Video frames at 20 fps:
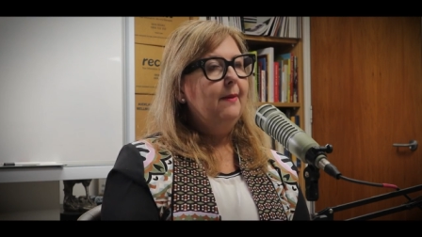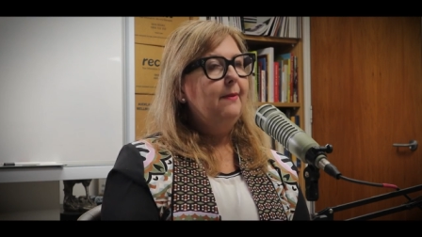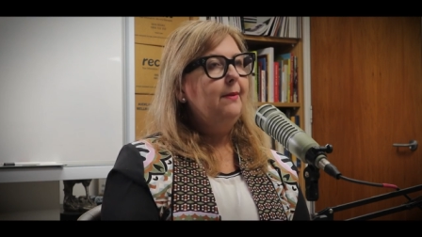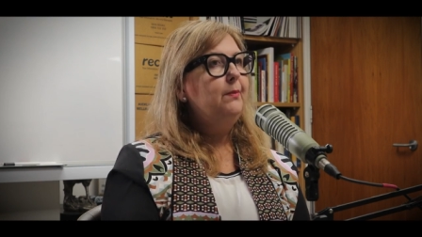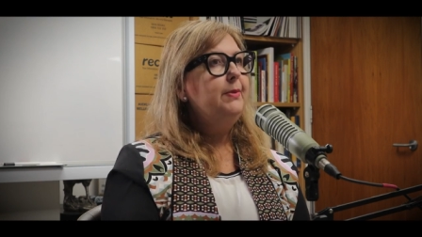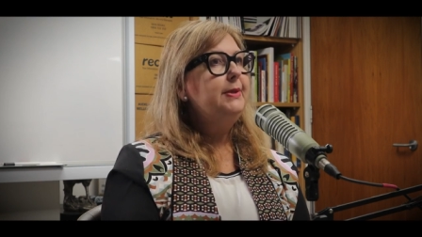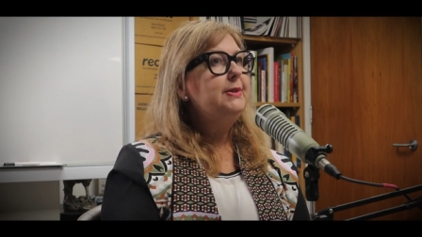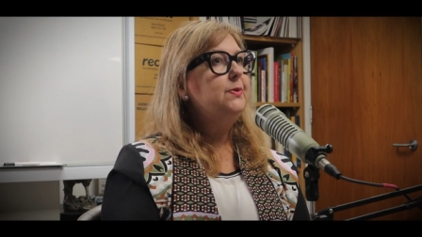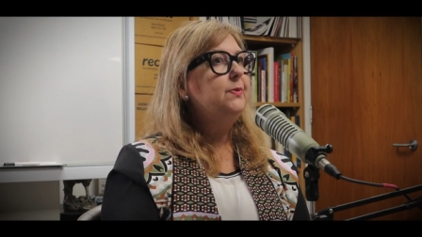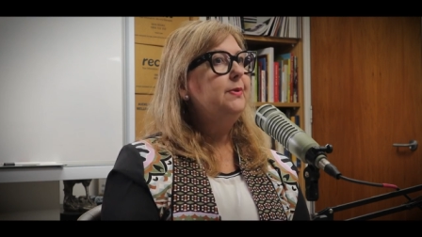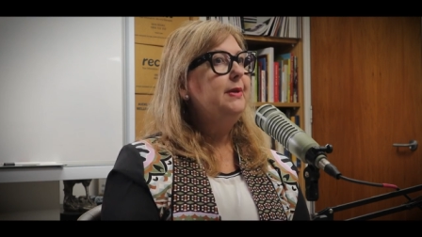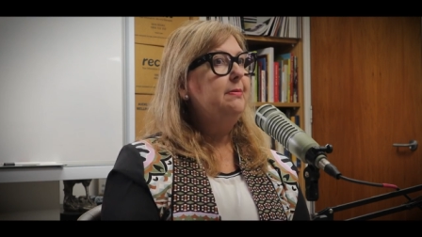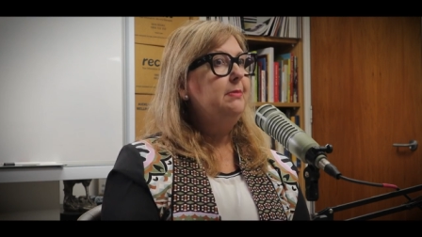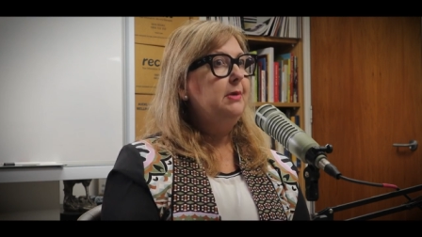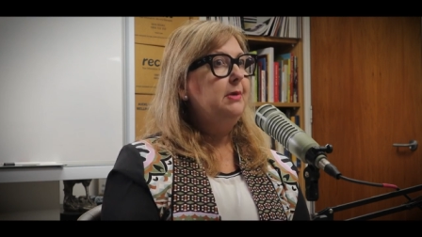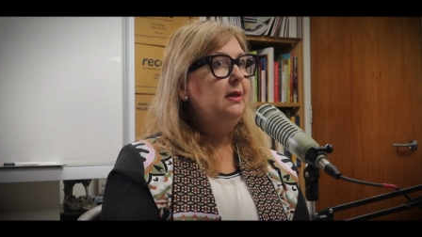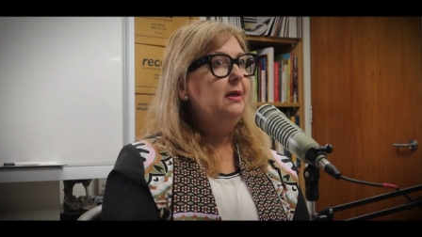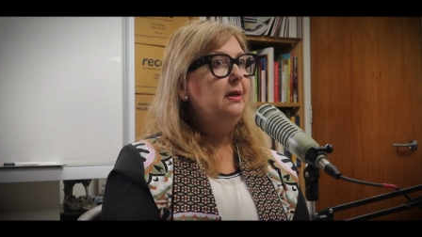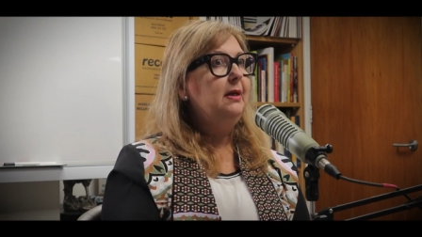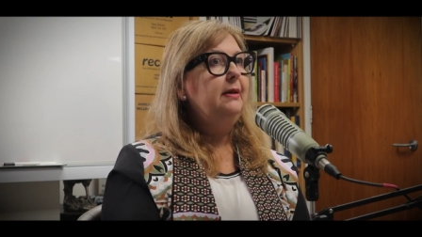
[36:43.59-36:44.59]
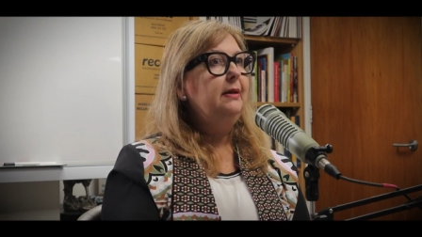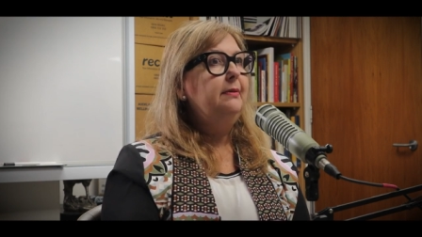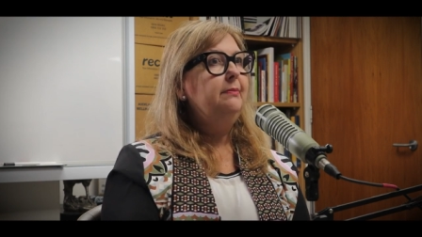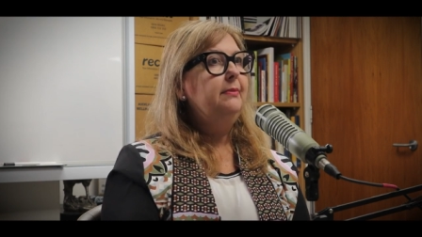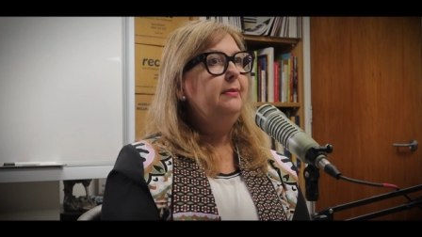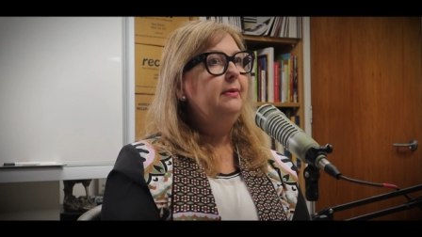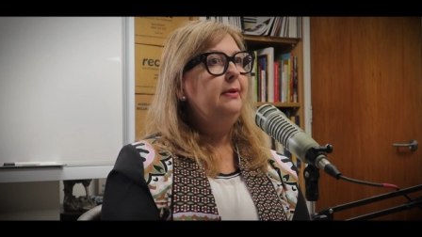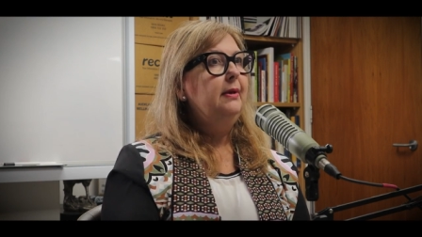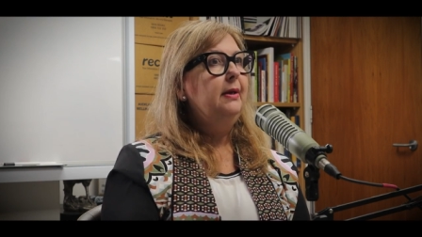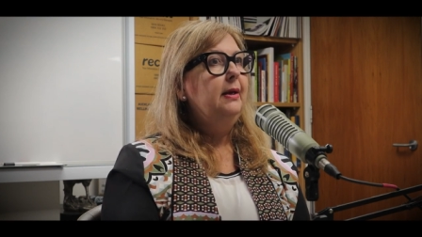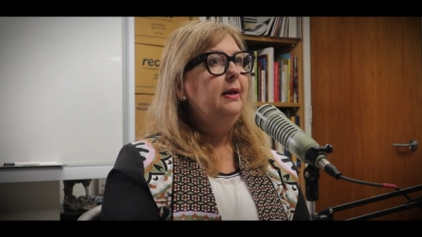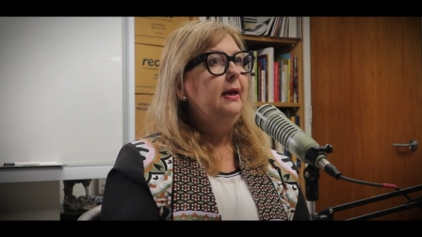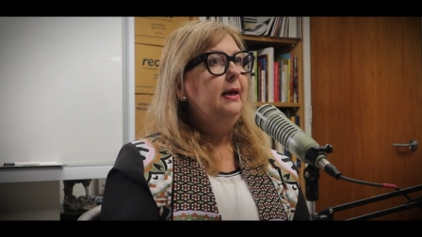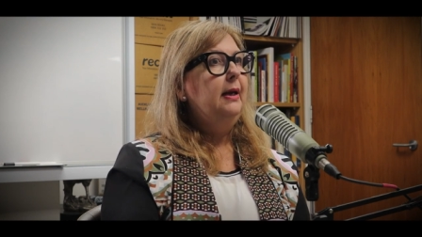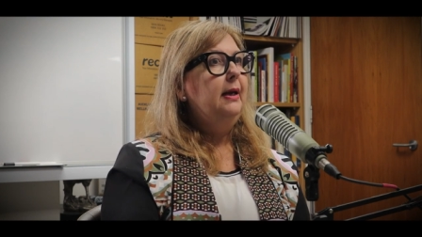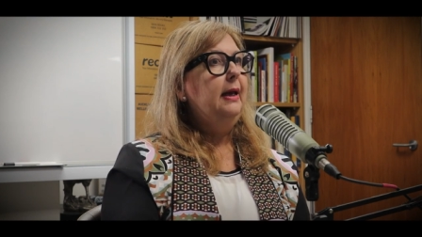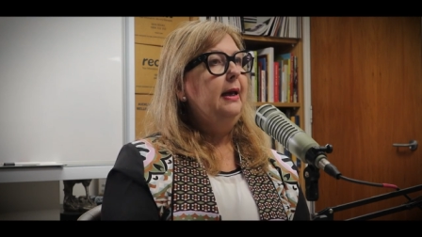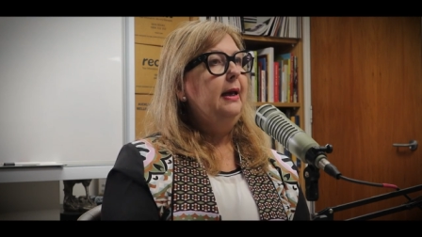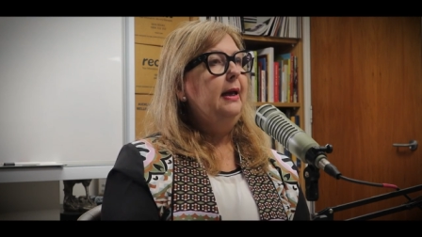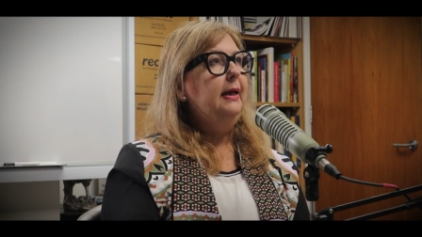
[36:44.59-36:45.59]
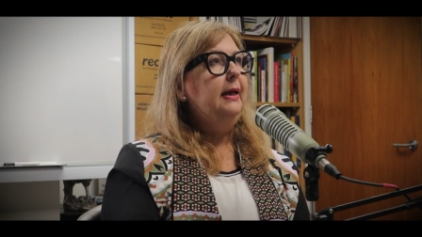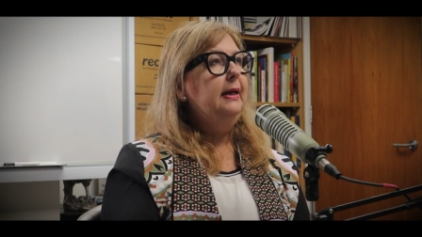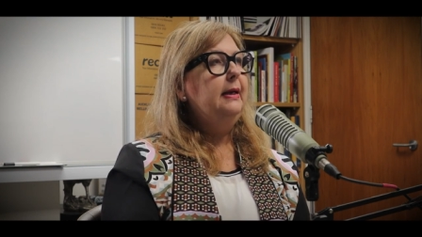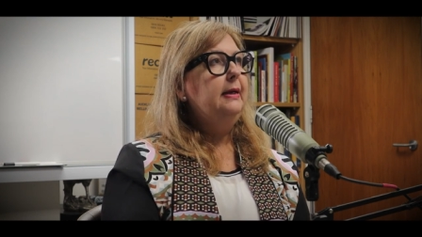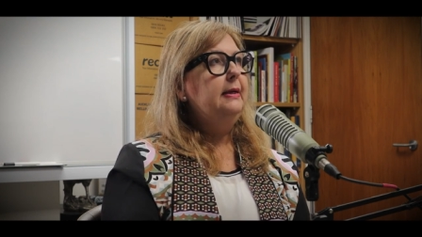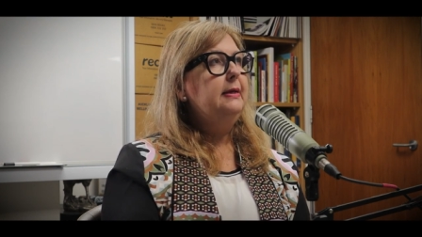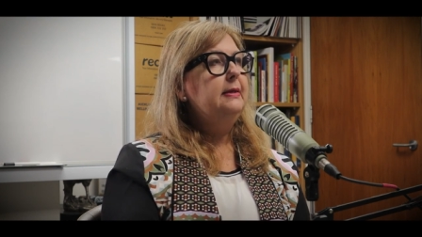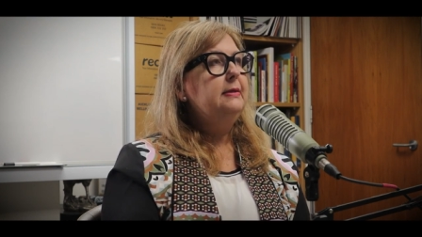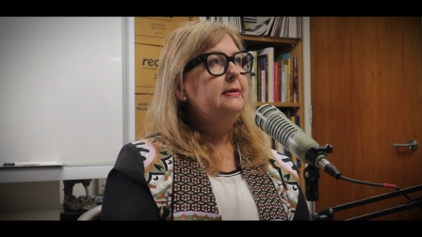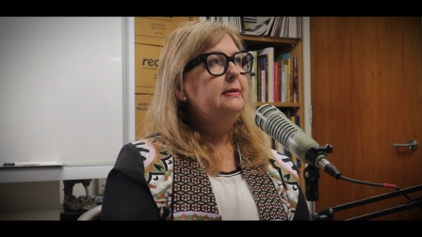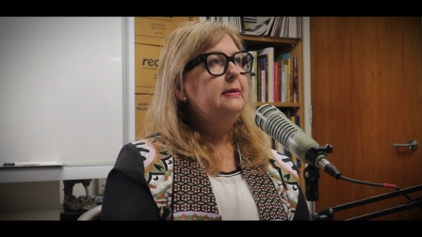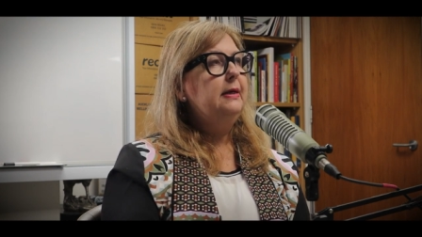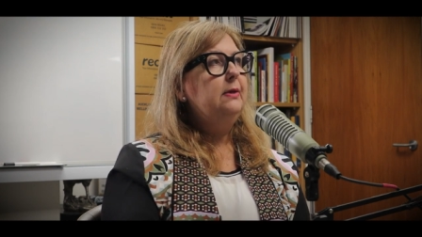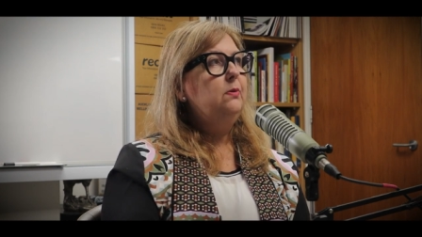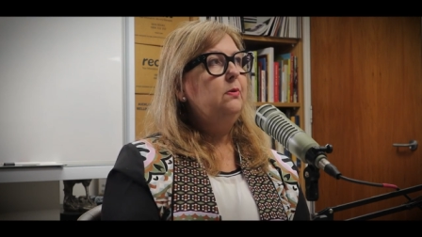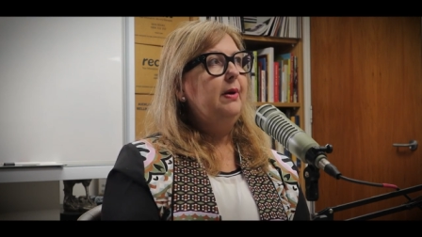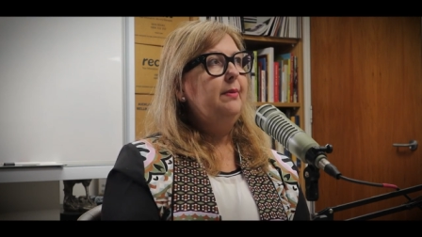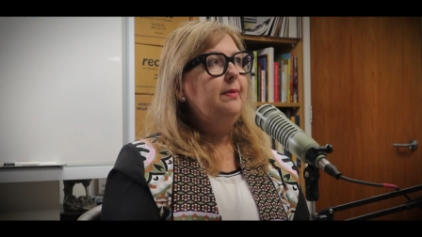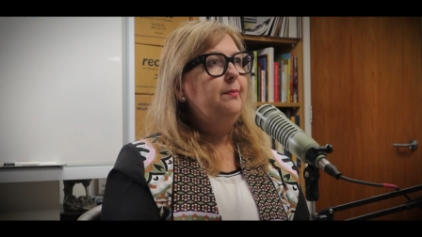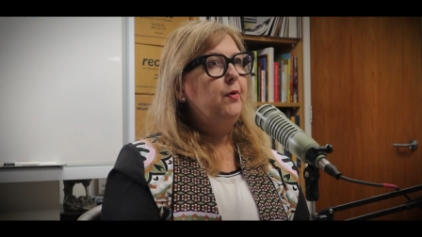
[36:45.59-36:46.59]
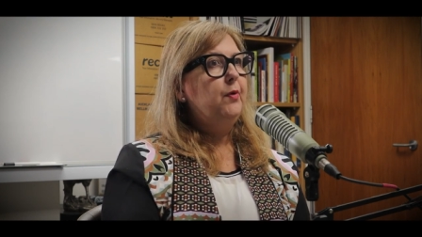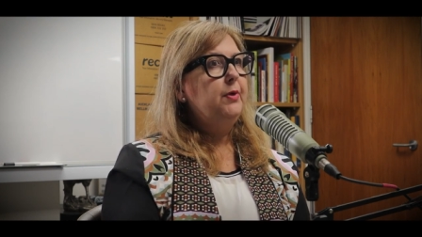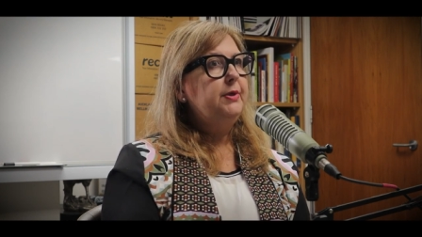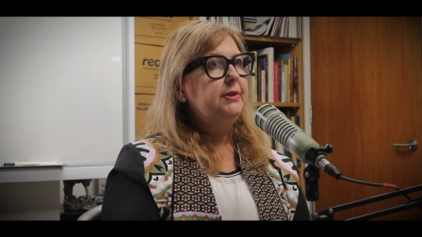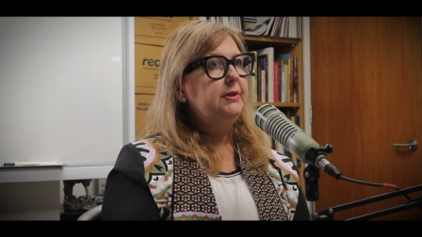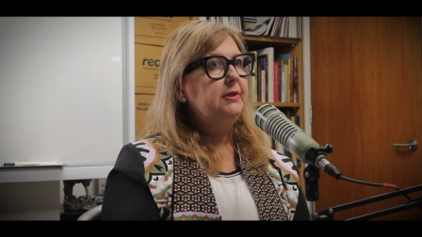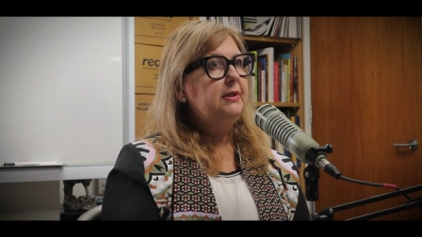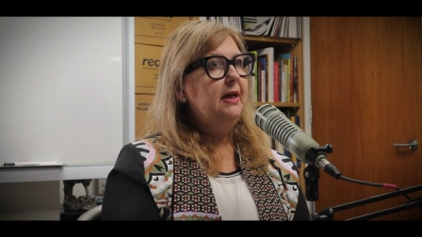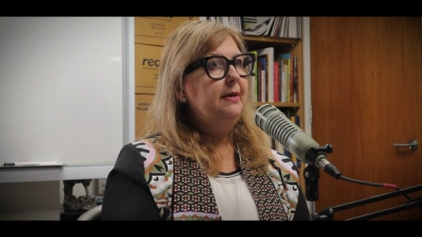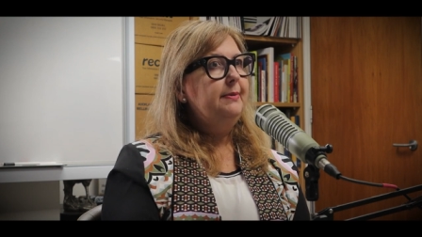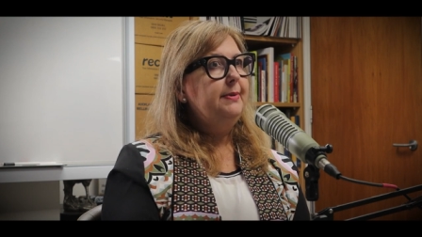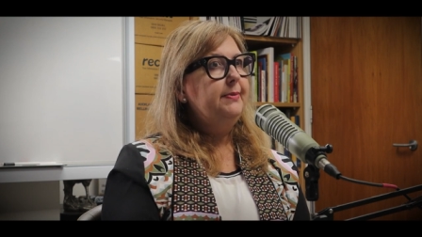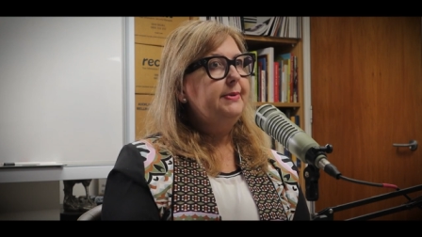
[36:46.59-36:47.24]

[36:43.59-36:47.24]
And we saw them climb. And at one point in time,